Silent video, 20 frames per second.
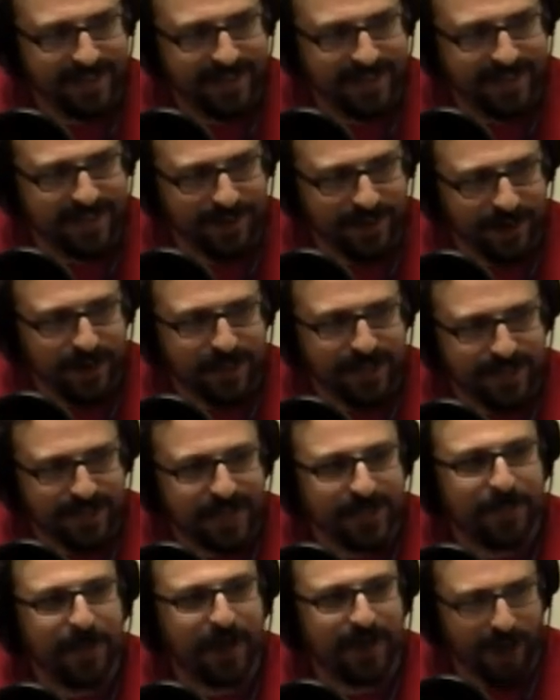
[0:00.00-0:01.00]
You know, this is
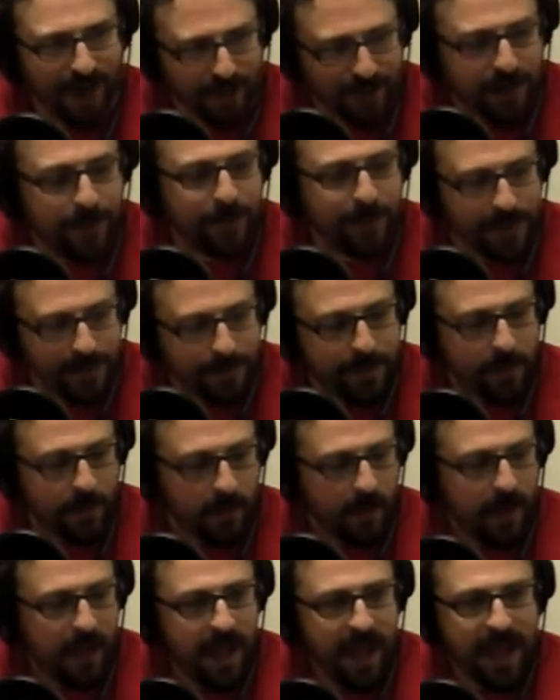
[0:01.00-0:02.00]
about other
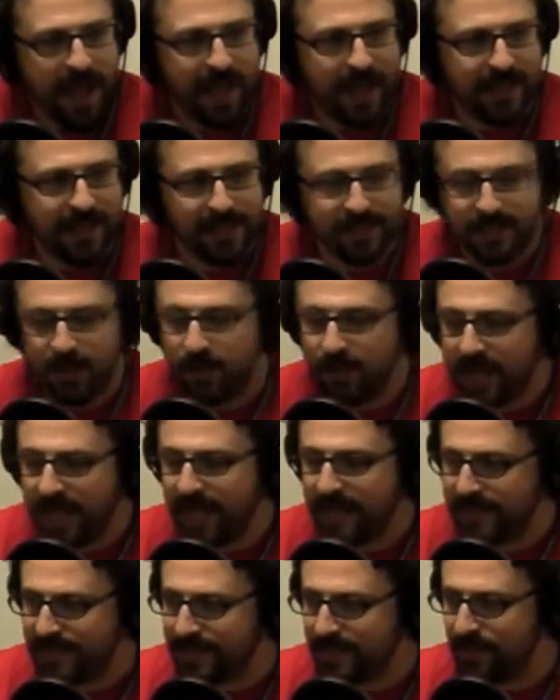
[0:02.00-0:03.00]
people. And it's okay
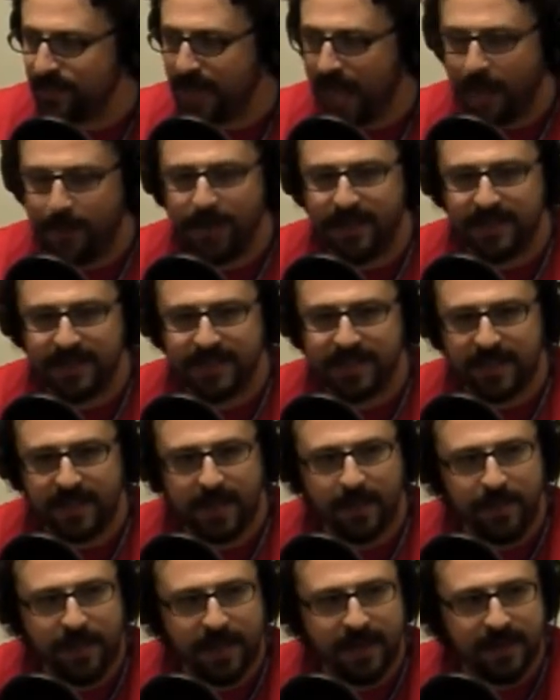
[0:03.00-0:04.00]
to see what happens to
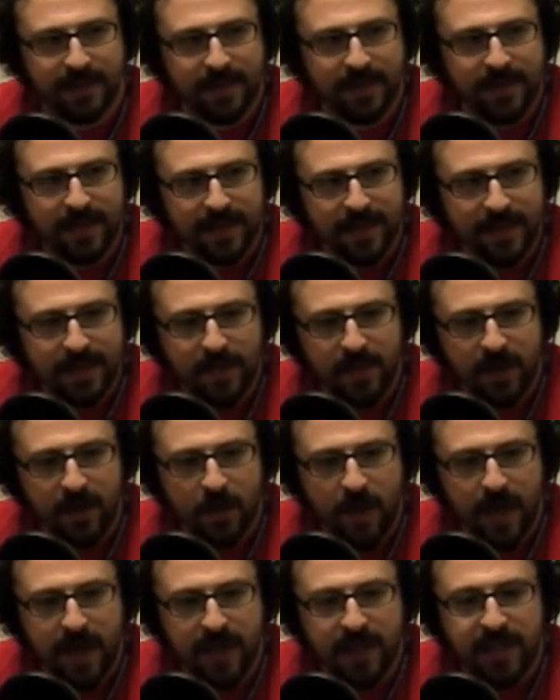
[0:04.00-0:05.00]
them. And you know,
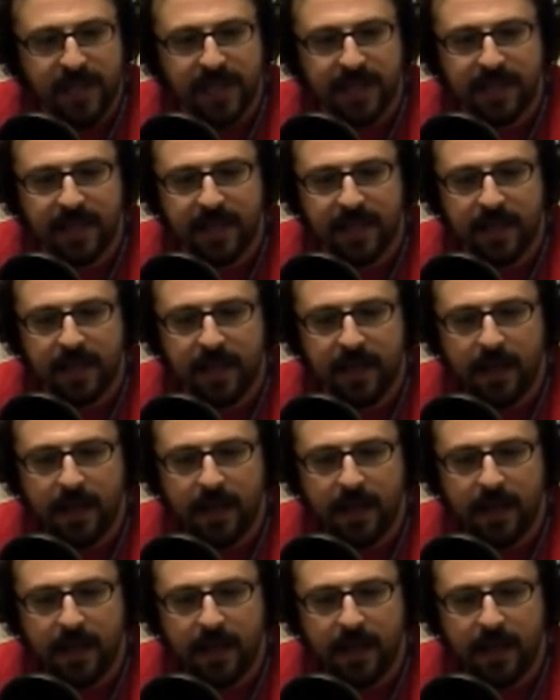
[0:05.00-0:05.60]
and I think that,